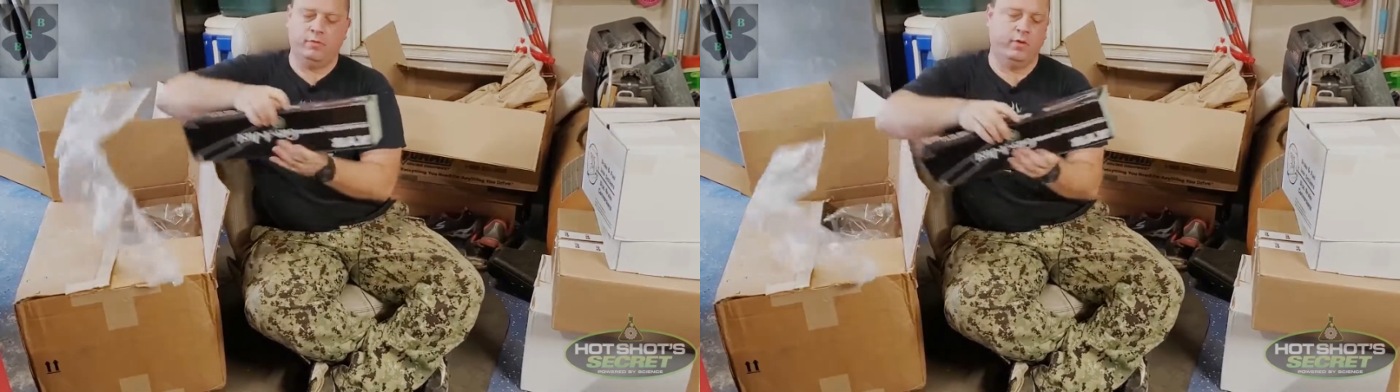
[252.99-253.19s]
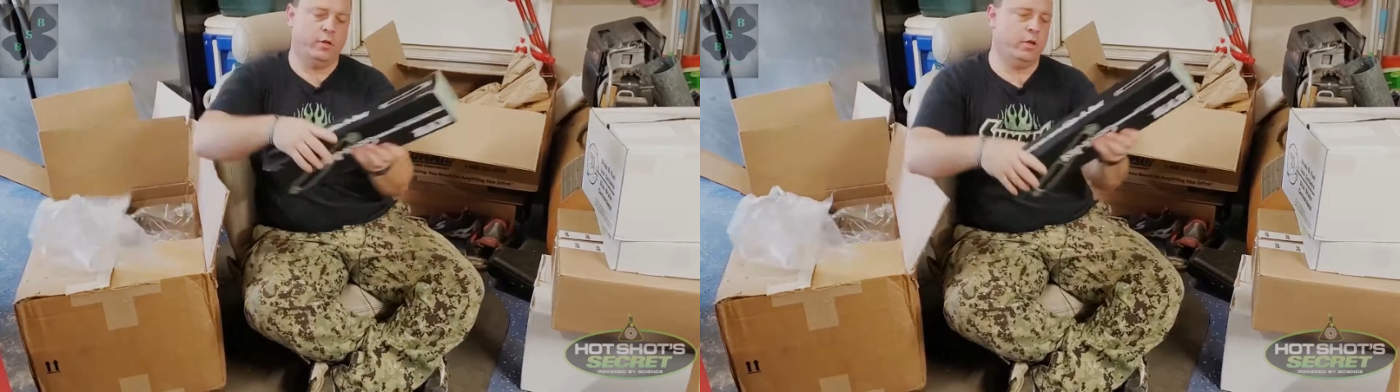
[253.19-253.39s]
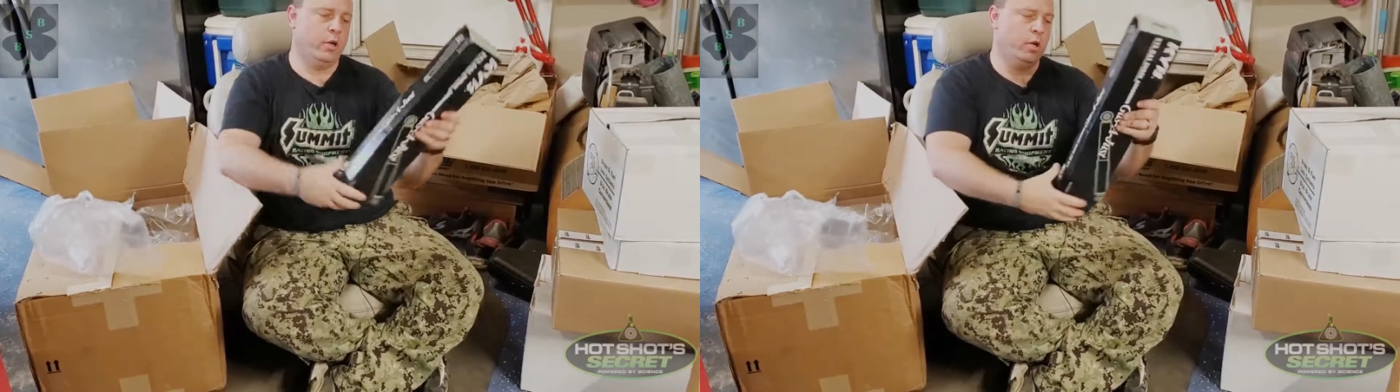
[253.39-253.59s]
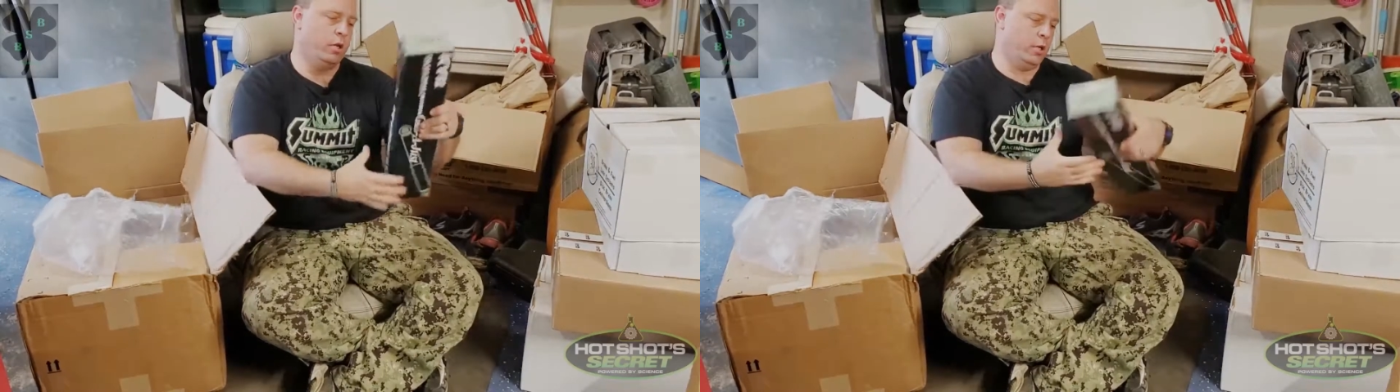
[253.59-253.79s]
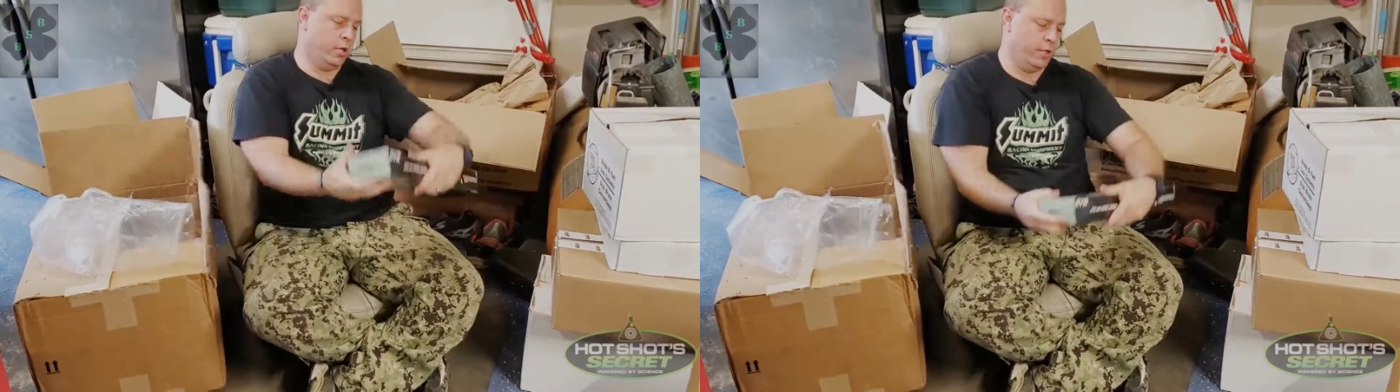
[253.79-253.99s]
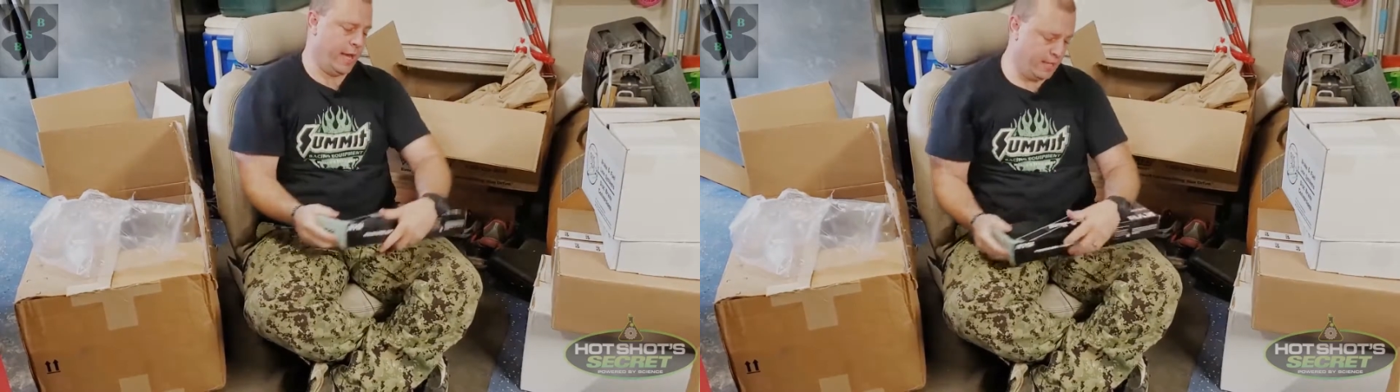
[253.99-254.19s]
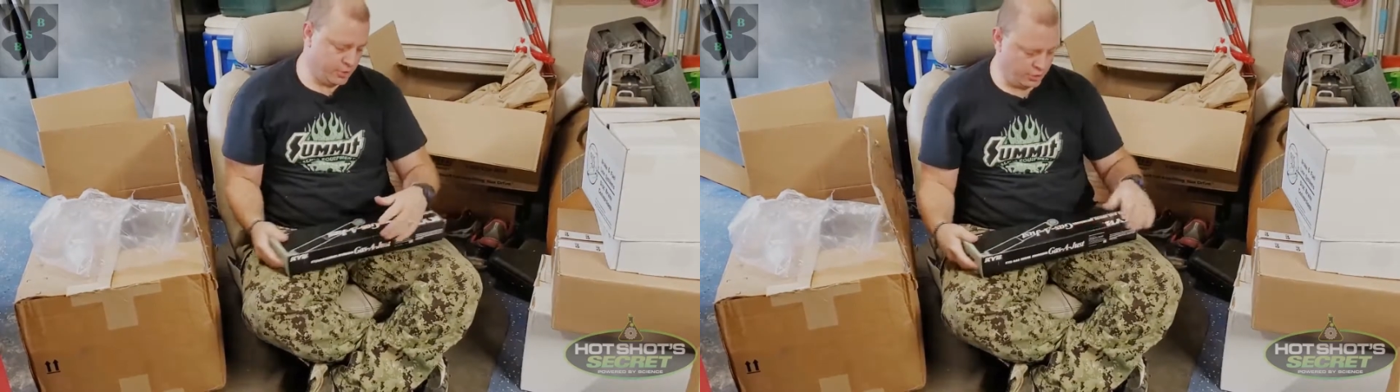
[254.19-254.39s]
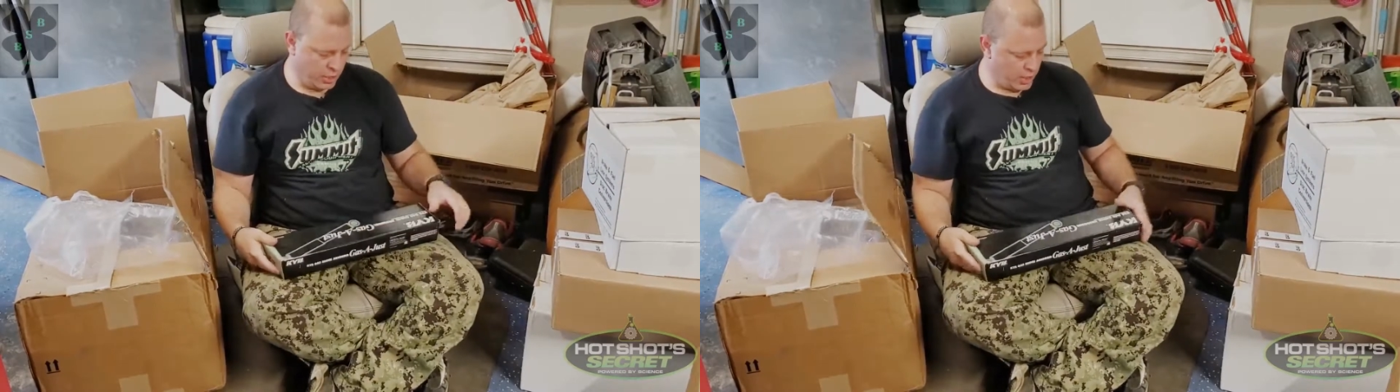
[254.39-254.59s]
of our gas
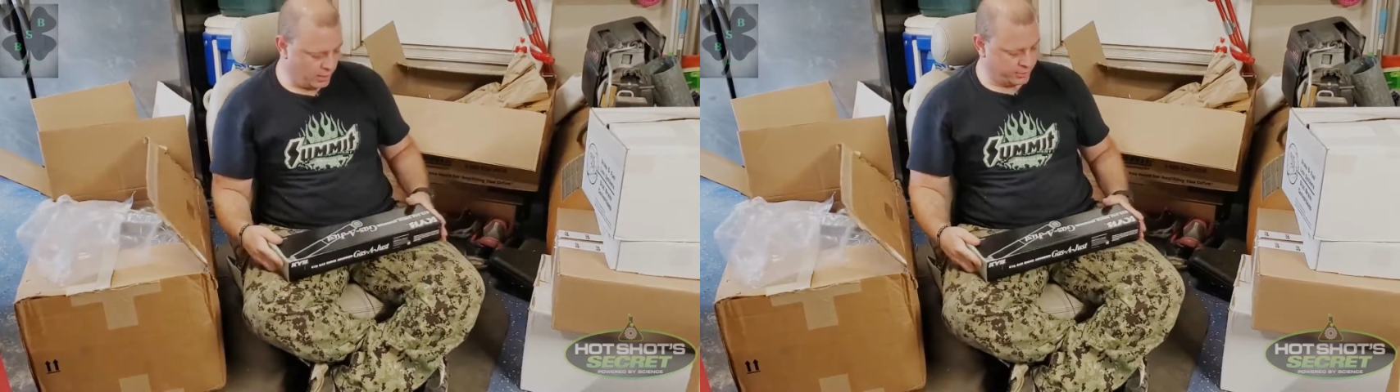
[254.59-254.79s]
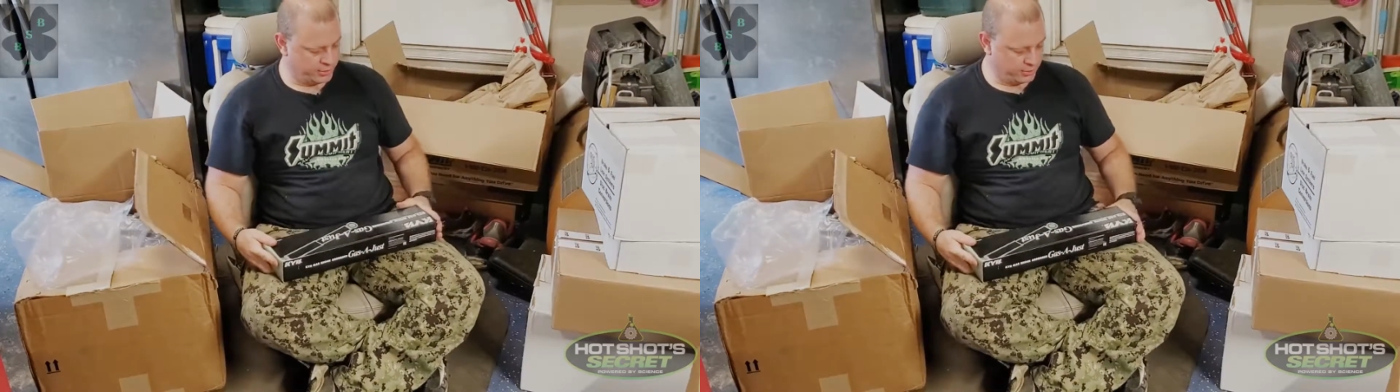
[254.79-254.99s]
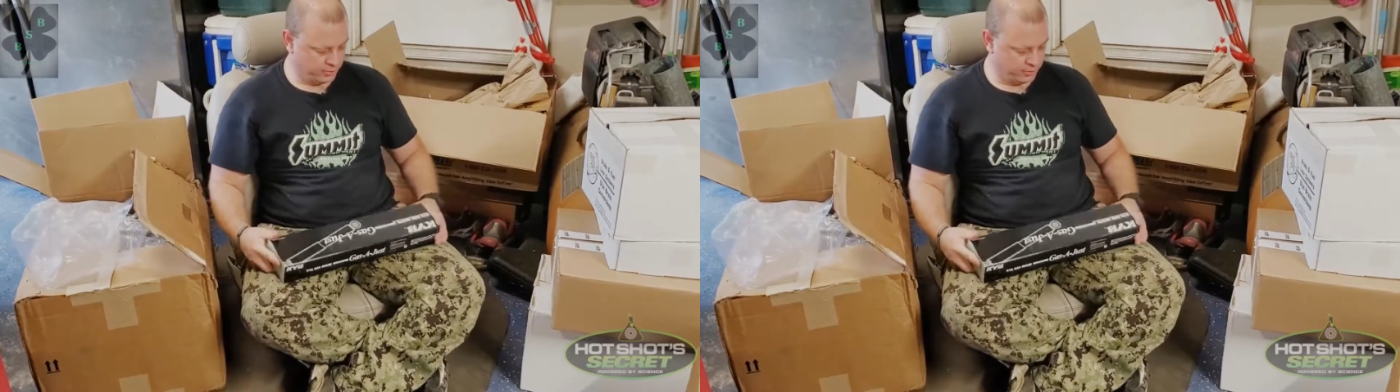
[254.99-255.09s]
shocks.